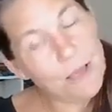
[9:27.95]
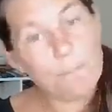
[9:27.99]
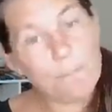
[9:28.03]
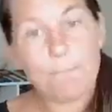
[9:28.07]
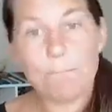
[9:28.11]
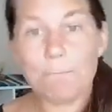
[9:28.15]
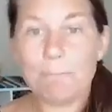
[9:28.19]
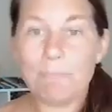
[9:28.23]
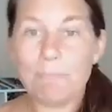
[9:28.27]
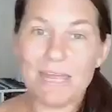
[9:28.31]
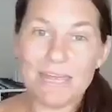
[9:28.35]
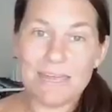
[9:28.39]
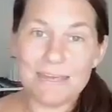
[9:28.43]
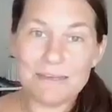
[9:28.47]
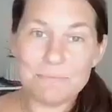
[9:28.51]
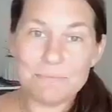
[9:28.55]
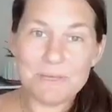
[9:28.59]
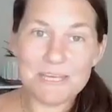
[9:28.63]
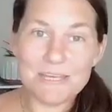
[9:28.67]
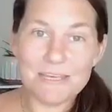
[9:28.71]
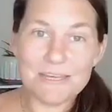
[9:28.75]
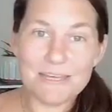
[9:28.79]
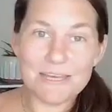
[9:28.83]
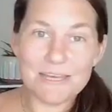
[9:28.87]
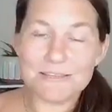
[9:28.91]

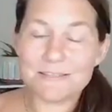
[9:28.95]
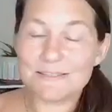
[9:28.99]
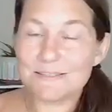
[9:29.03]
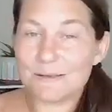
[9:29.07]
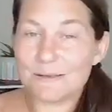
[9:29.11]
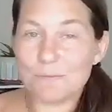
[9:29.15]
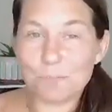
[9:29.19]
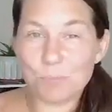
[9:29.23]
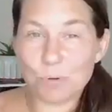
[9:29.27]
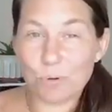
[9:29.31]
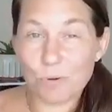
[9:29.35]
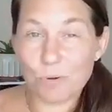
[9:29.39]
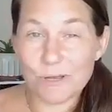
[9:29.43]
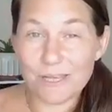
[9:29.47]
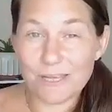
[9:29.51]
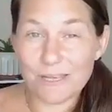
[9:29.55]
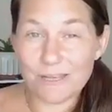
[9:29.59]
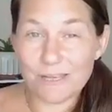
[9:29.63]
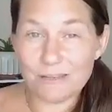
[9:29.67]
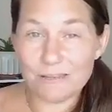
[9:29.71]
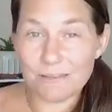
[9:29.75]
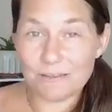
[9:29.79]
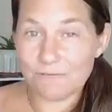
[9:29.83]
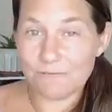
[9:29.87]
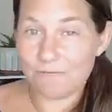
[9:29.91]
Maybe at some point
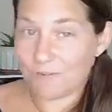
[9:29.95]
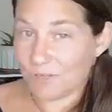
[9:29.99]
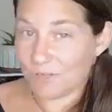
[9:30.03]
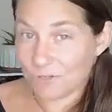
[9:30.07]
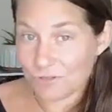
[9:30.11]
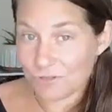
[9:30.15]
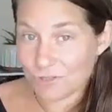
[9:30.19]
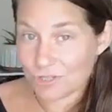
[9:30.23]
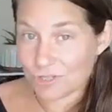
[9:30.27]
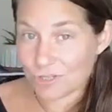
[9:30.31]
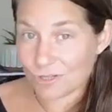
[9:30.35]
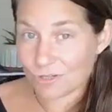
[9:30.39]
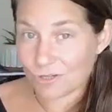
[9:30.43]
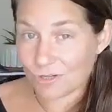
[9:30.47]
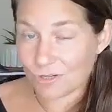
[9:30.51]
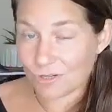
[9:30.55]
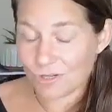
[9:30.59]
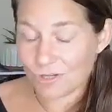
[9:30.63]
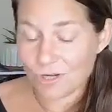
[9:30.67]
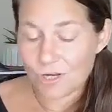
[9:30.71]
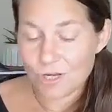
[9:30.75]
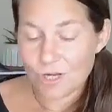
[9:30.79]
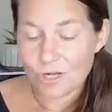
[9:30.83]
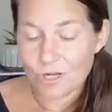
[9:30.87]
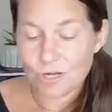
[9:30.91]
in the
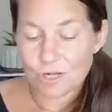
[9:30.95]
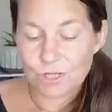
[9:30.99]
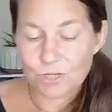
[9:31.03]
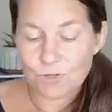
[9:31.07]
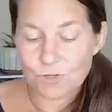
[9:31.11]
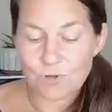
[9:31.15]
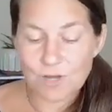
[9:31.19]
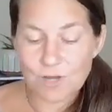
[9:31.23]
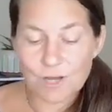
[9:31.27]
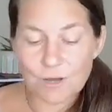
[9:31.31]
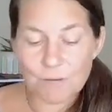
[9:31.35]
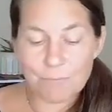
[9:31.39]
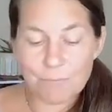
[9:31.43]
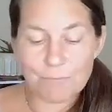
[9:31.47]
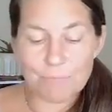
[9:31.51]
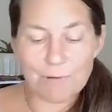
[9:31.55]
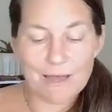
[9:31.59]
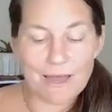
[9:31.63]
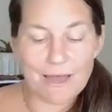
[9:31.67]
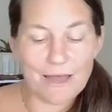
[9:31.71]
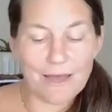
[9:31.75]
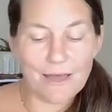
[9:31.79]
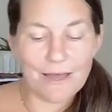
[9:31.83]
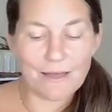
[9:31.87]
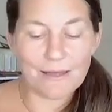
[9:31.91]
future, you come
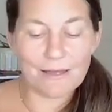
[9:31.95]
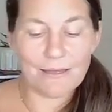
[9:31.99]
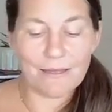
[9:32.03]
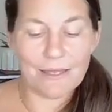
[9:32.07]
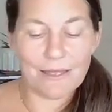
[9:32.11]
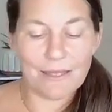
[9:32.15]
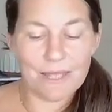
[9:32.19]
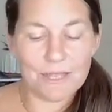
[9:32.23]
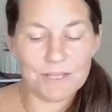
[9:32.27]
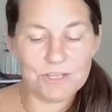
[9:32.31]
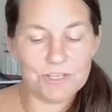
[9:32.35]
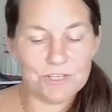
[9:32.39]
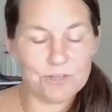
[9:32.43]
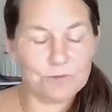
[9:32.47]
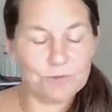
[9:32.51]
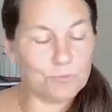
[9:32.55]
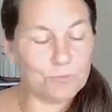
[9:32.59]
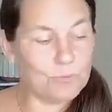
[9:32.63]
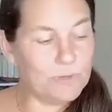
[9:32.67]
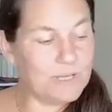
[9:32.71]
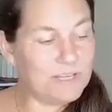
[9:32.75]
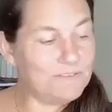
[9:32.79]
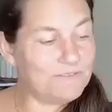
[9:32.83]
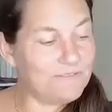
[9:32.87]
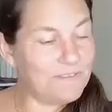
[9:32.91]
back and you
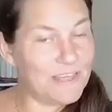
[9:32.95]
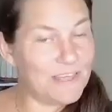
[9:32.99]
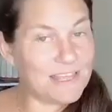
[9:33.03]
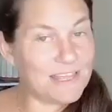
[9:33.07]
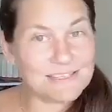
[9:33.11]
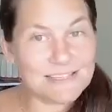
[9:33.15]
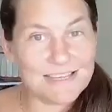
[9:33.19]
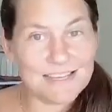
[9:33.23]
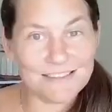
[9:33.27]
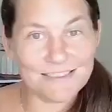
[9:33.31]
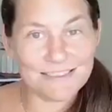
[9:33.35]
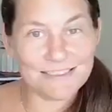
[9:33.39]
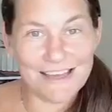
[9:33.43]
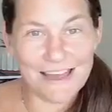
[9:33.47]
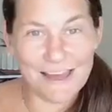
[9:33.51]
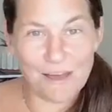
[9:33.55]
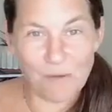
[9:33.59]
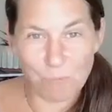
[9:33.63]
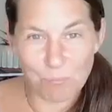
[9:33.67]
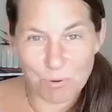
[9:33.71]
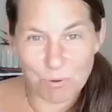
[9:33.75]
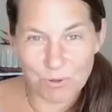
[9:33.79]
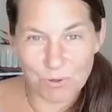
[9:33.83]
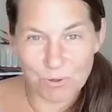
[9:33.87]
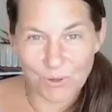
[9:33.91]
revisit that
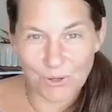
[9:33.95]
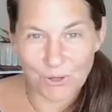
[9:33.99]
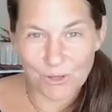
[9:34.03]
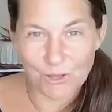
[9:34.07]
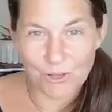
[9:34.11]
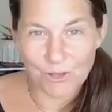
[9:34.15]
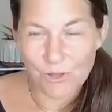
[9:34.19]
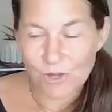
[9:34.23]
book,